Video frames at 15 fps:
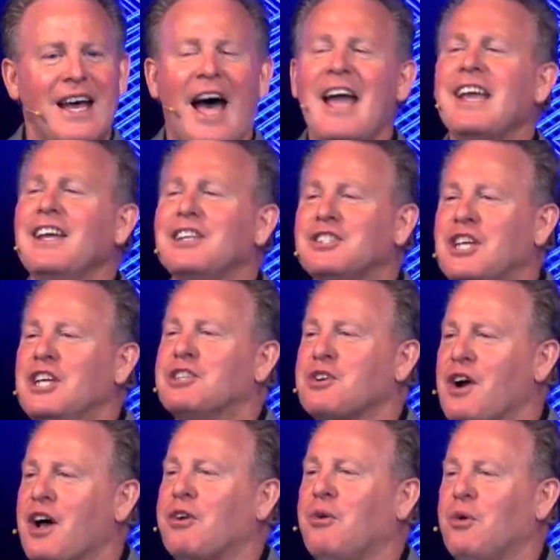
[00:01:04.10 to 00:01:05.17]
I got to teach her
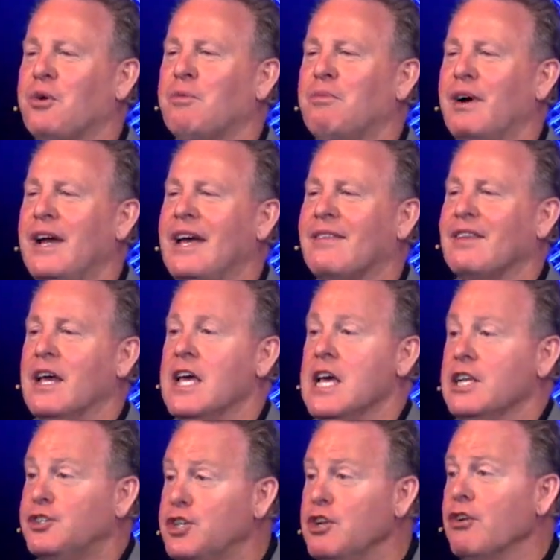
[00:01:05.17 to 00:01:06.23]
how to hold her breath.
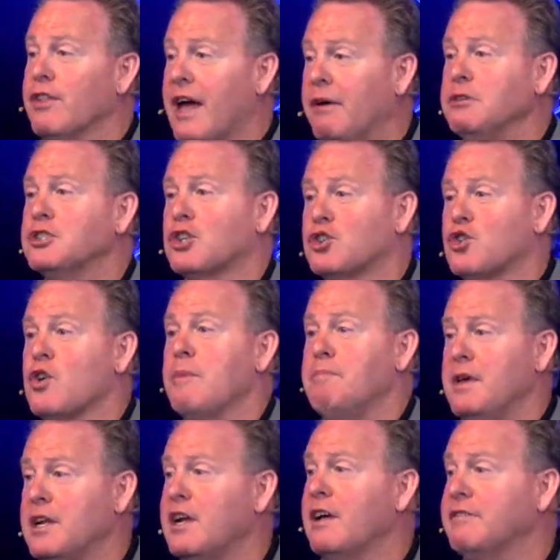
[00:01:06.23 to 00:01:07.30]
Do you know, that was a trip
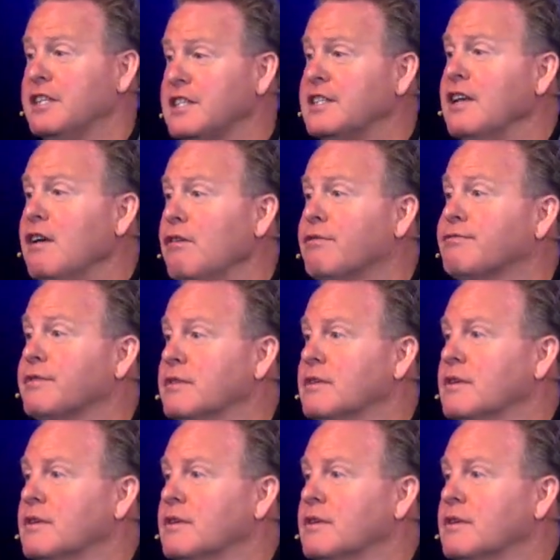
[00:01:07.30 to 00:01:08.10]
in and of itself.